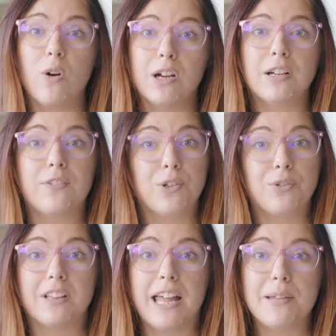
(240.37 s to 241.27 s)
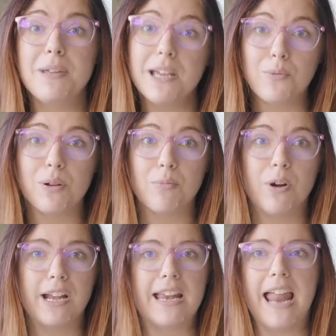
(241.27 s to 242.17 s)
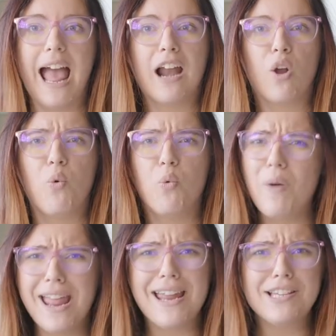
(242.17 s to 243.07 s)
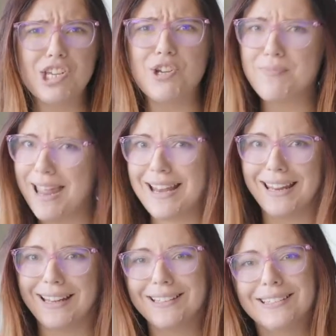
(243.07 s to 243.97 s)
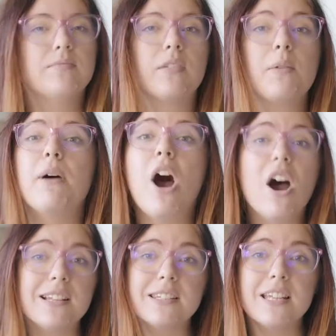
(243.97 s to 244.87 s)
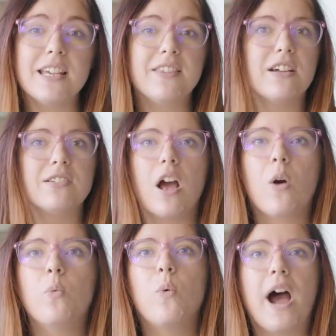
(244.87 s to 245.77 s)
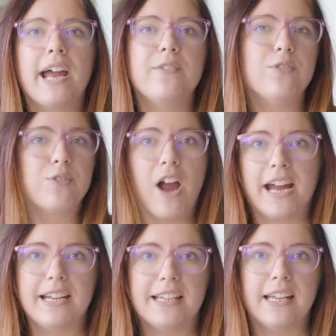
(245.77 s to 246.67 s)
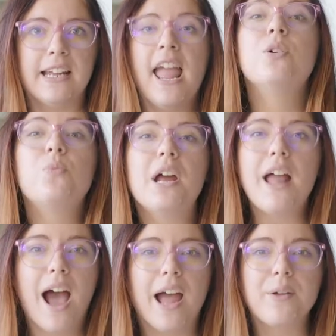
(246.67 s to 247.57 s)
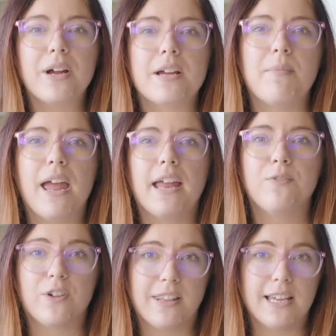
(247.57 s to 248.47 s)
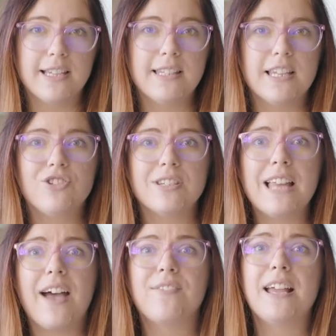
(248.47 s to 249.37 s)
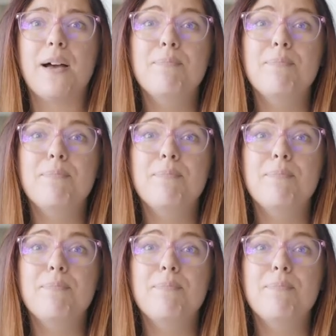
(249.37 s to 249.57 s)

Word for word: or if you were like me at one point and had way too many but honestly, there's a wide variety. So what I recommend for this is just having a